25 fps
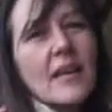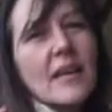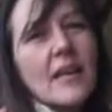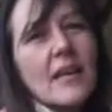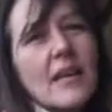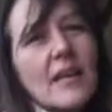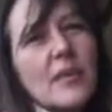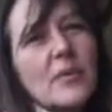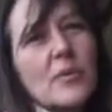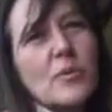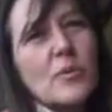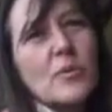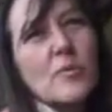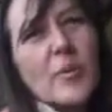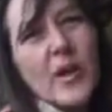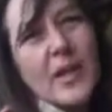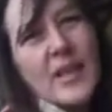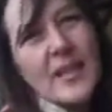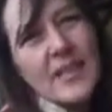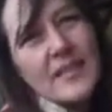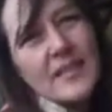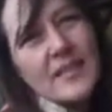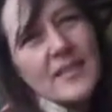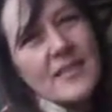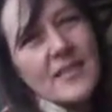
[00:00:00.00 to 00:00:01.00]
Yes, well, my
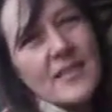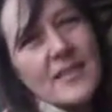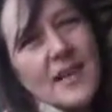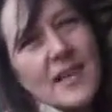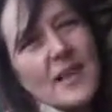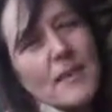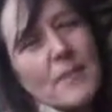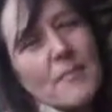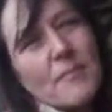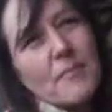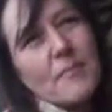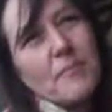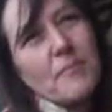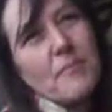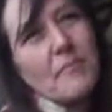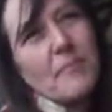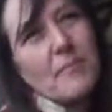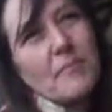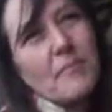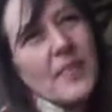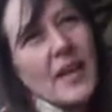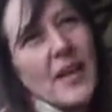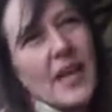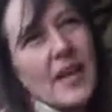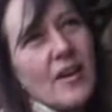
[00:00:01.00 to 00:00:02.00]
kids
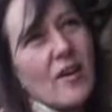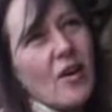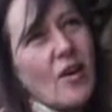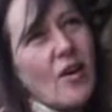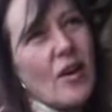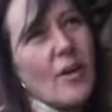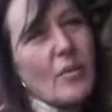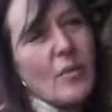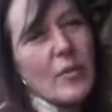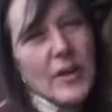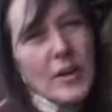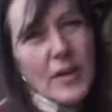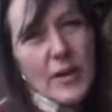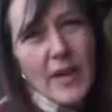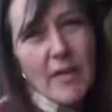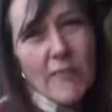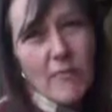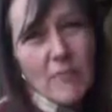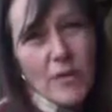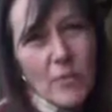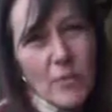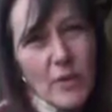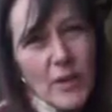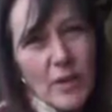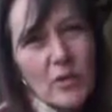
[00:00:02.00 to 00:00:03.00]
and we come
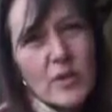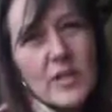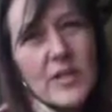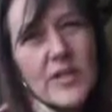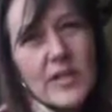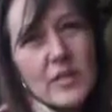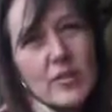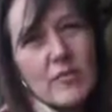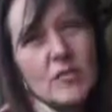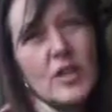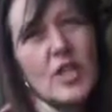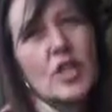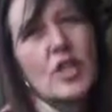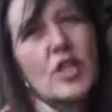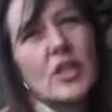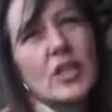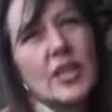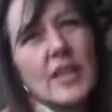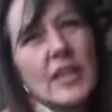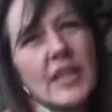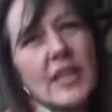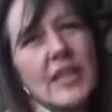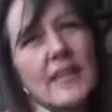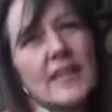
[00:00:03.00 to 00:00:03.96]
from Whittlesea originally,